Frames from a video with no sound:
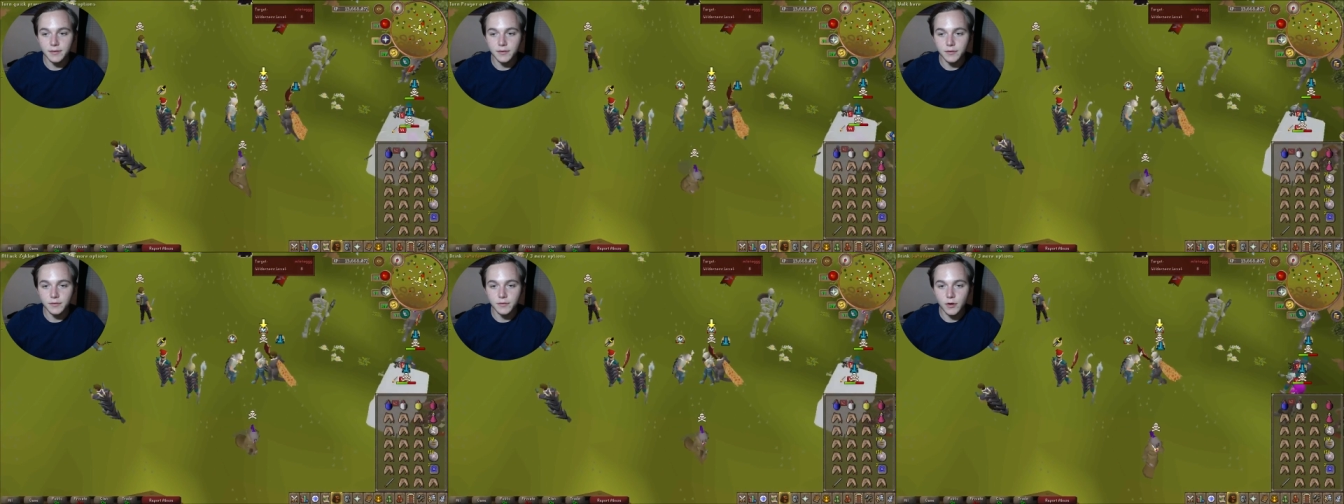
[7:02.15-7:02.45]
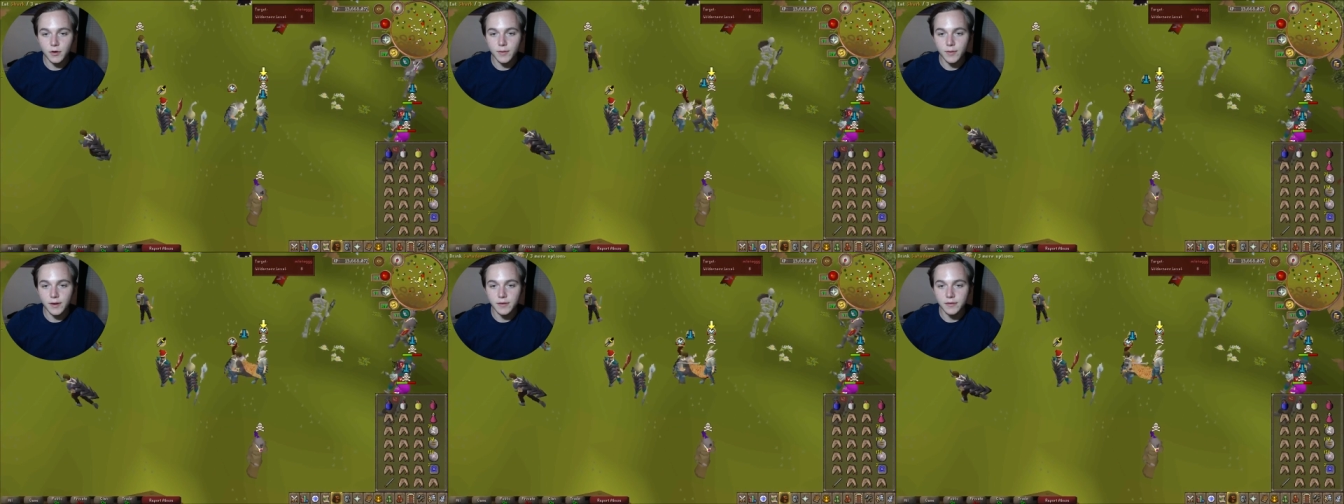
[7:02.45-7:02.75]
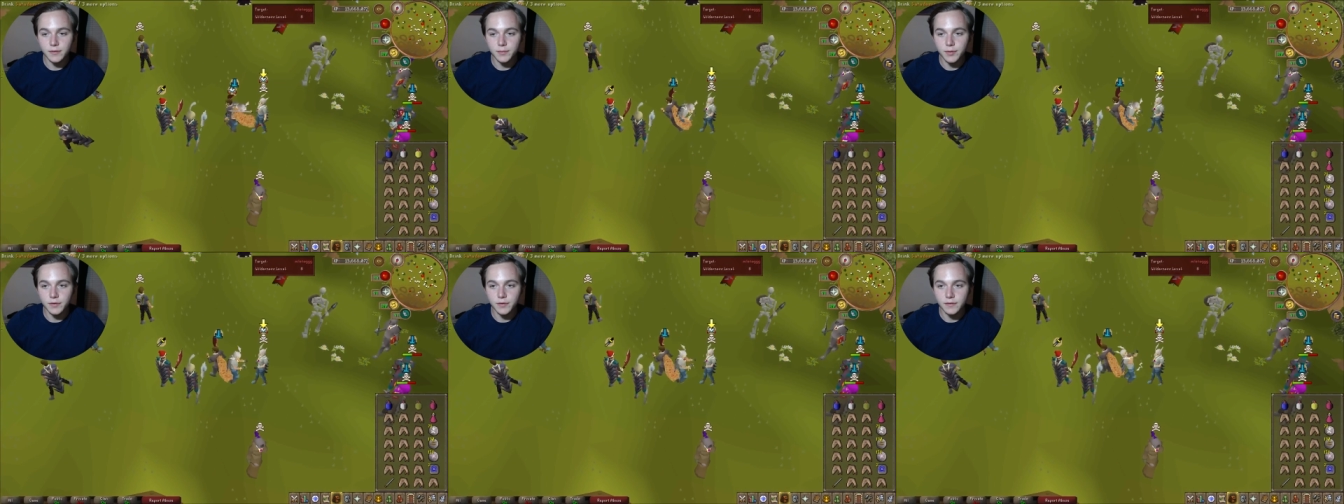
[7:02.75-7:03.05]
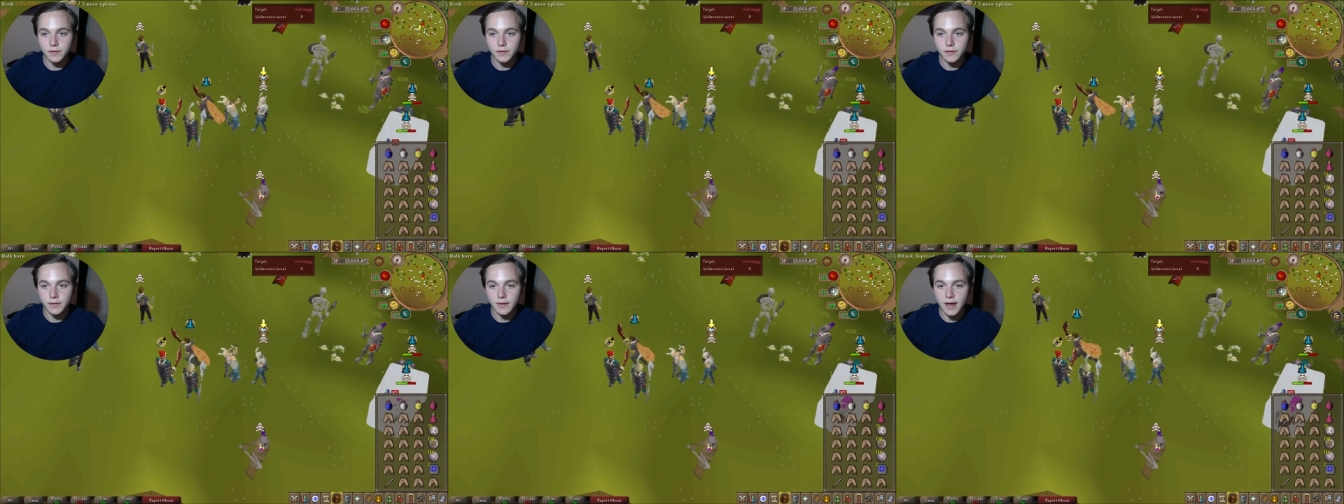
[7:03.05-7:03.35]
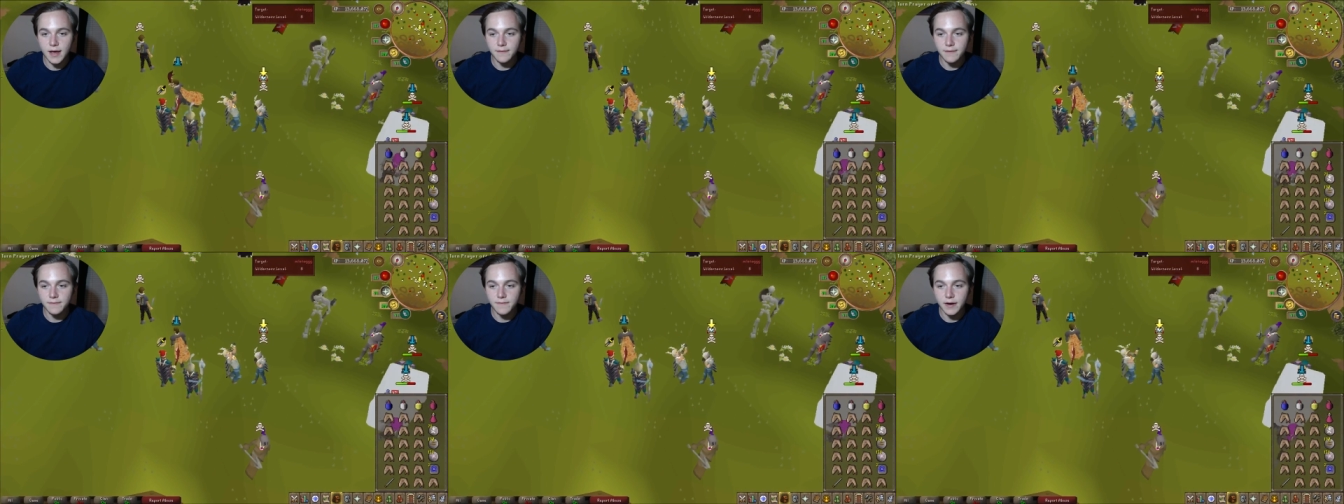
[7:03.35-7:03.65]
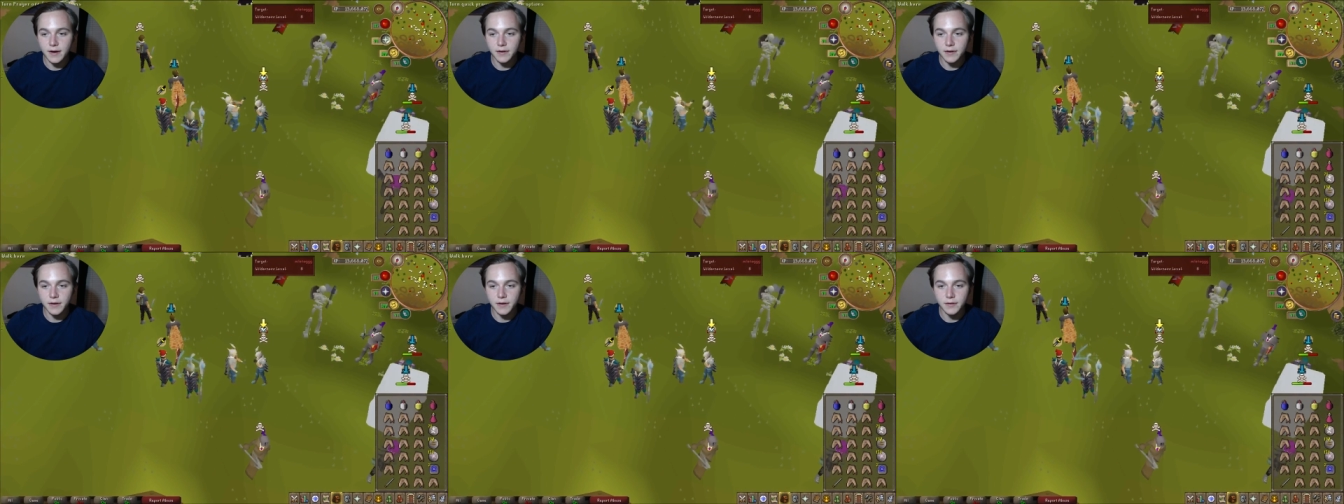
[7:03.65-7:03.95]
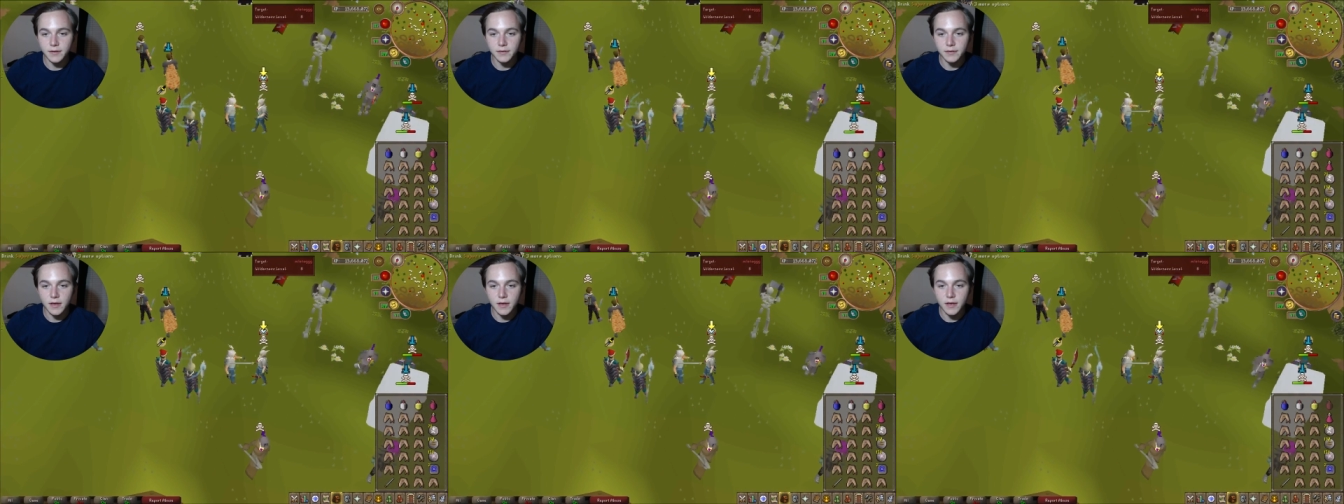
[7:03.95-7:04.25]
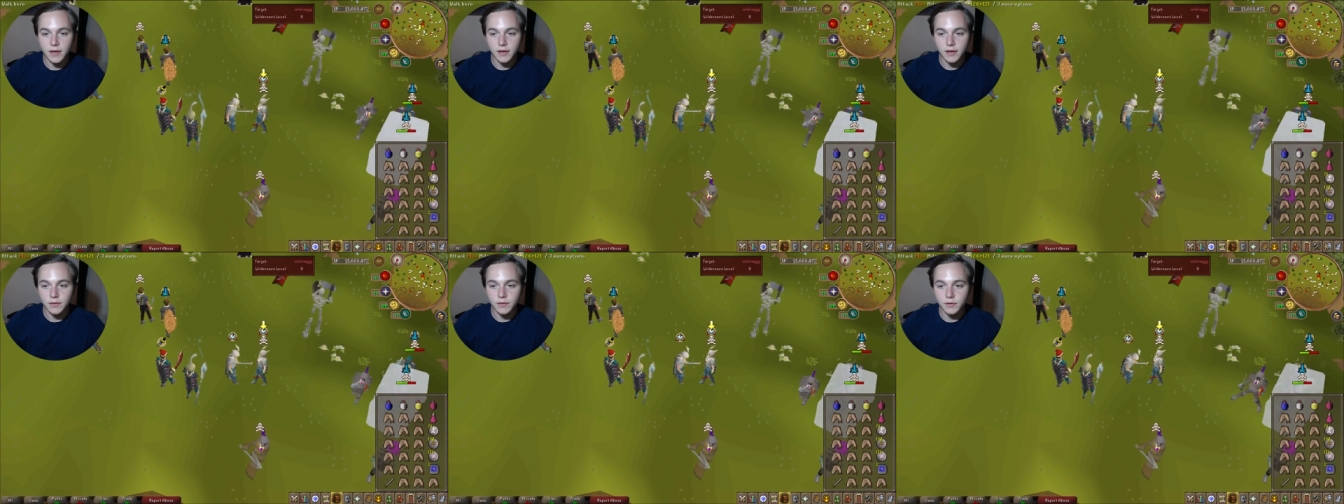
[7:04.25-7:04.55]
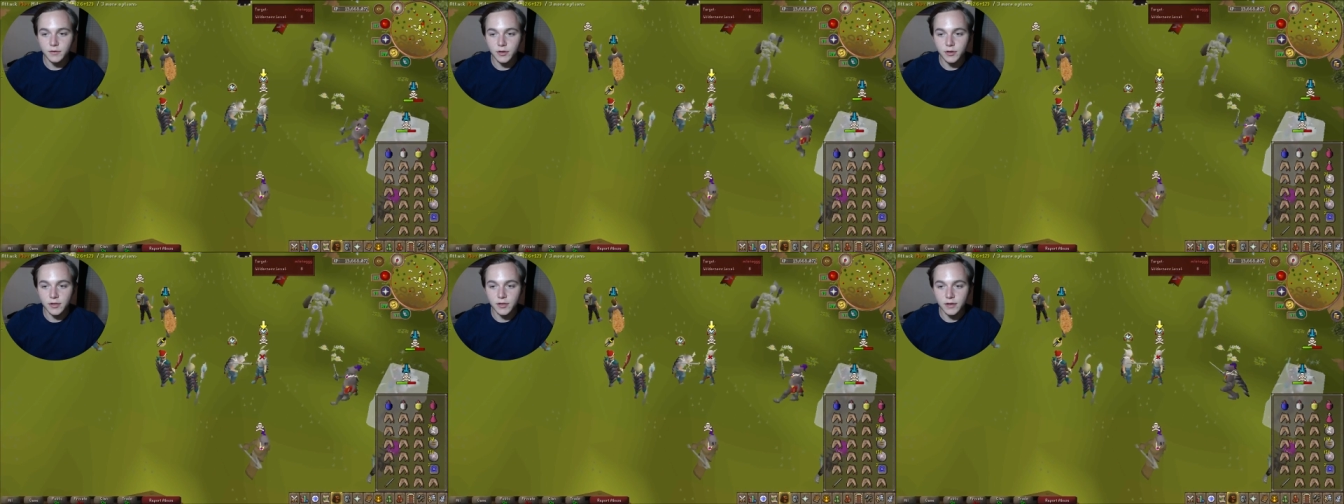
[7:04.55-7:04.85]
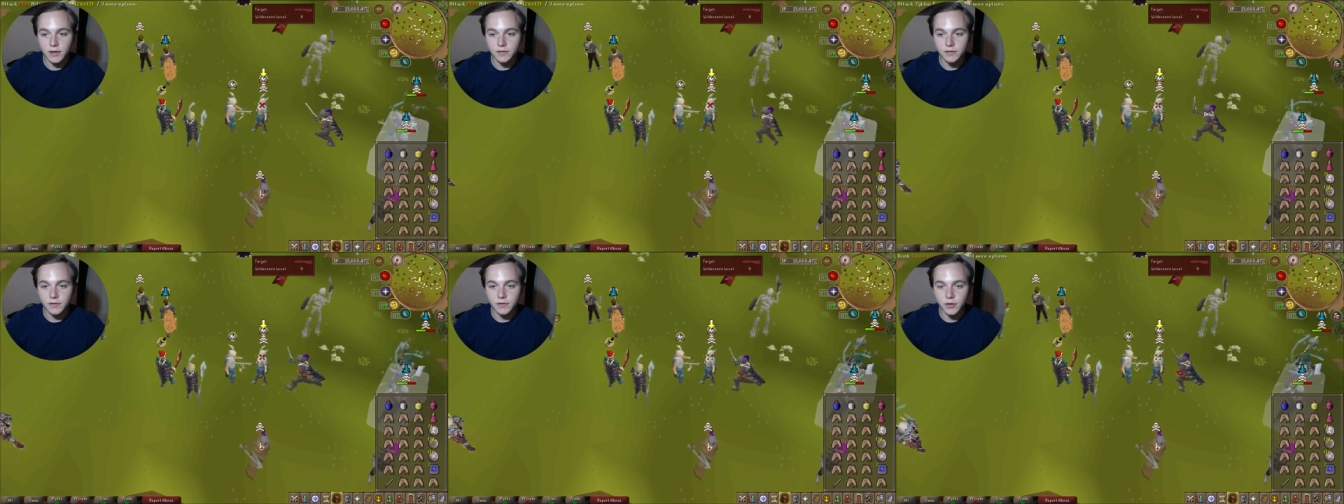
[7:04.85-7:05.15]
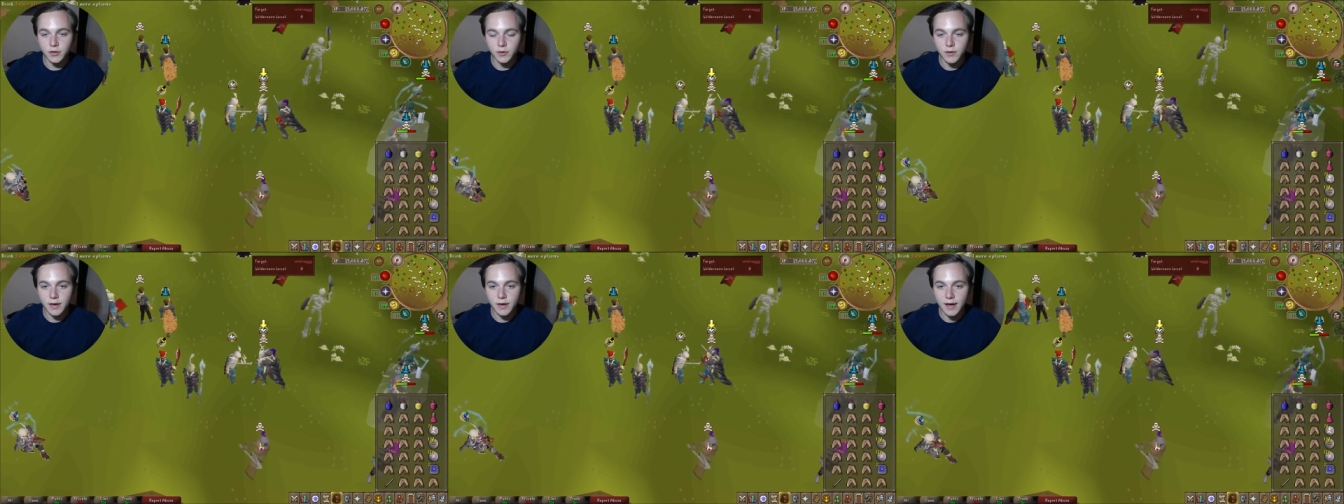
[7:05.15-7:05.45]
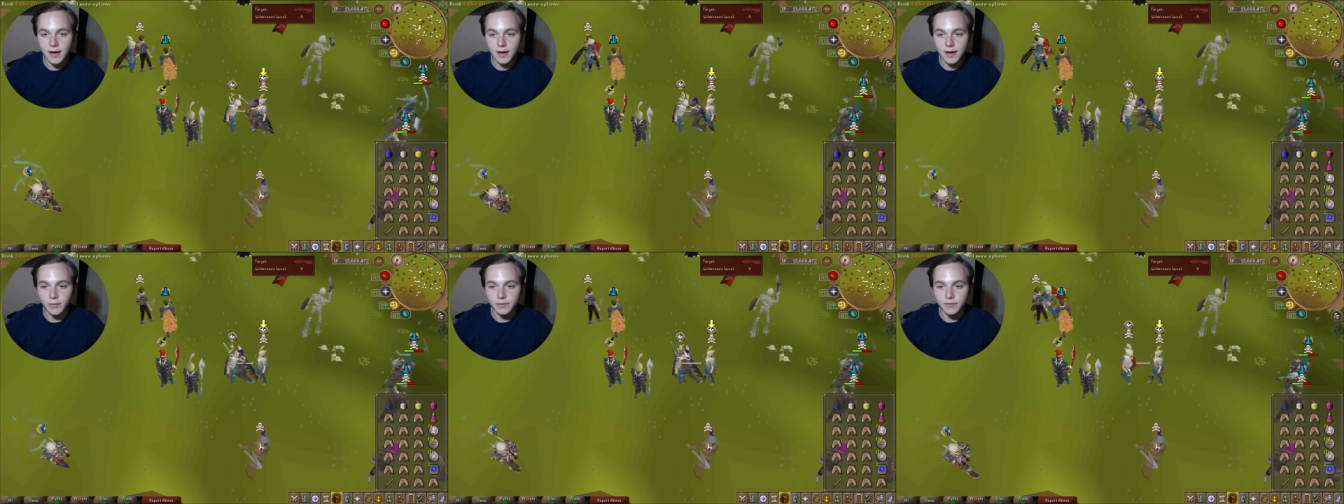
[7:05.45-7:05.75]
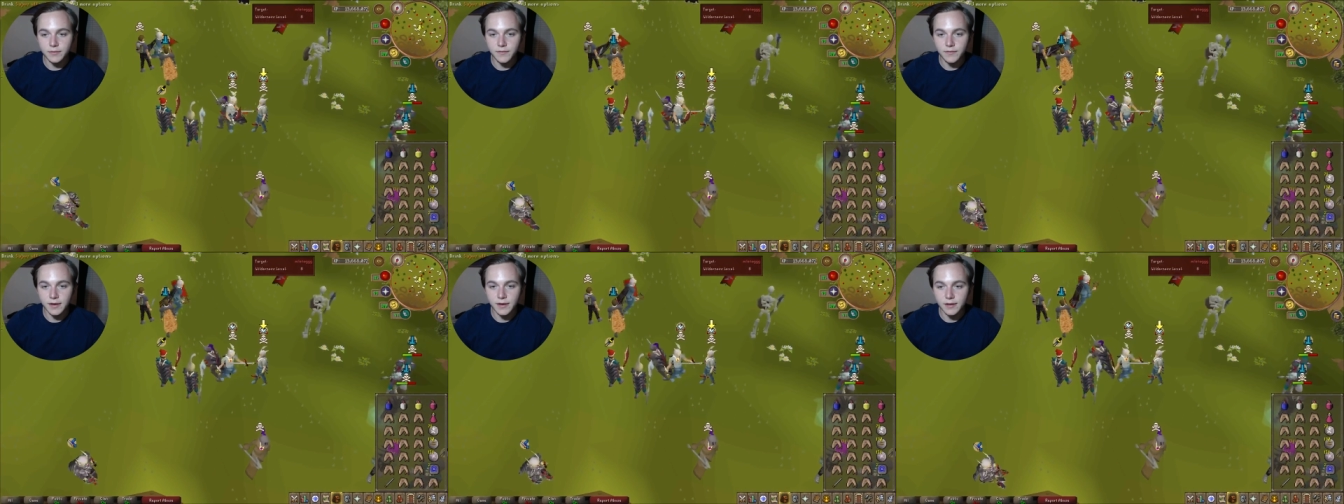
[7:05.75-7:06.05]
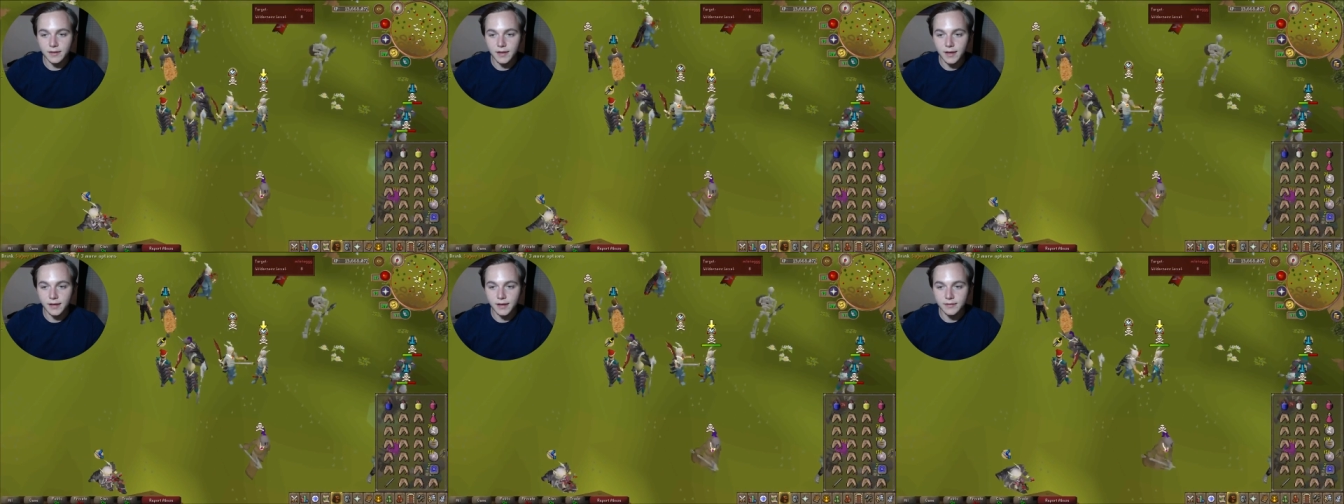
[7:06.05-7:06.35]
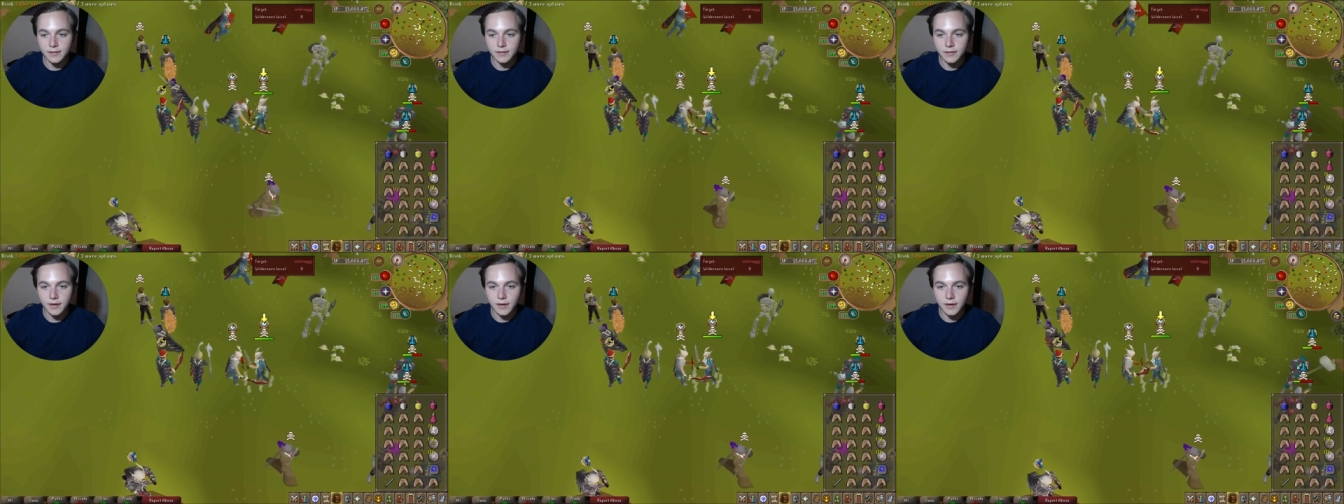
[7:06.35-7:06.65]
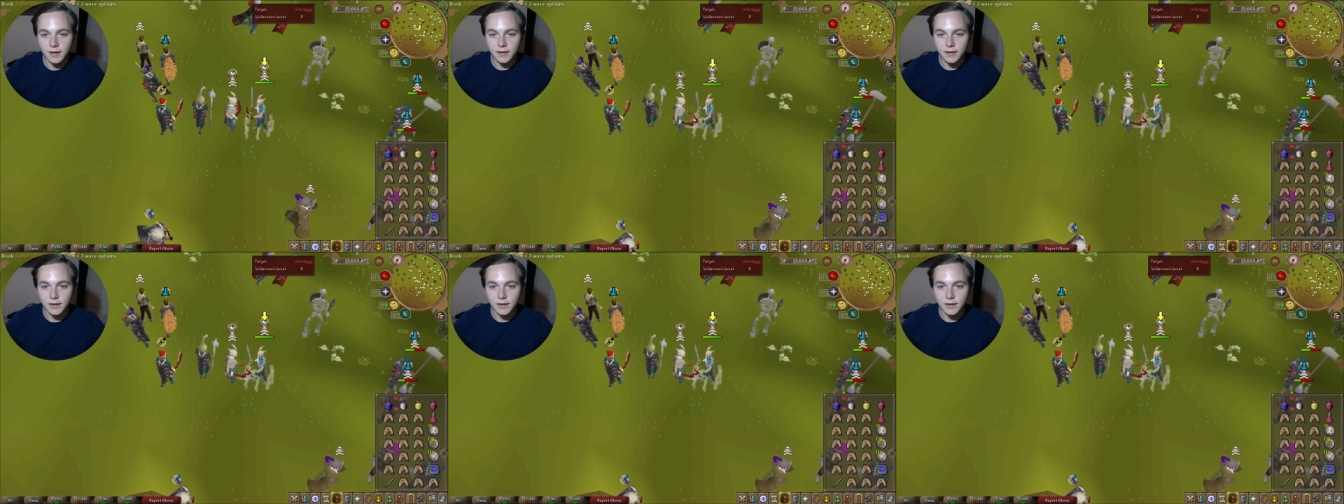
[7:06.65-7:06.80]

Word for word: There's no way this person's not fighting us. So good luck to you, guy, with the VLS.